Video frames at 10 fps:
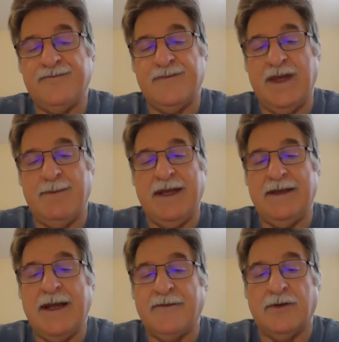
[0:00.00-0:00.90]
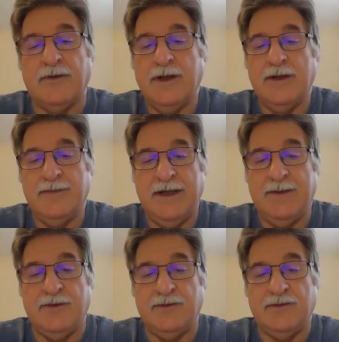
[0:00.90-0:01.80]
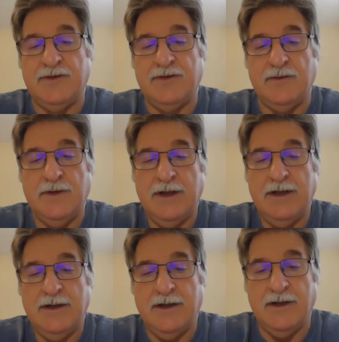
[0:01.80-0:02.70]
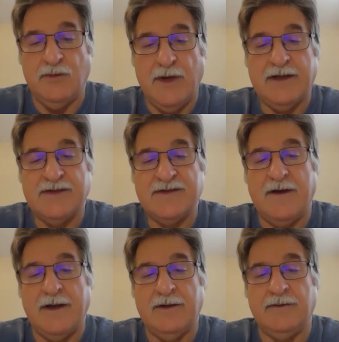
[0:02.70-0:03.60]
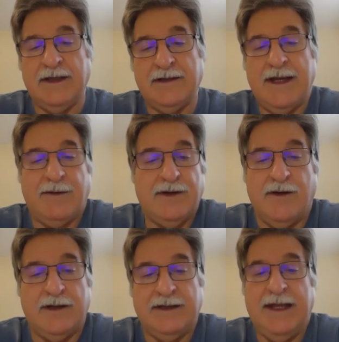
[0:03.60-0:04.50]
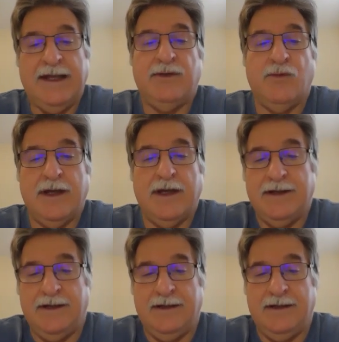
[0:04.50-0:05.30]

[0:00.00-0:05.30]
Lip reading: they may never be able to reconcile and carry on in any way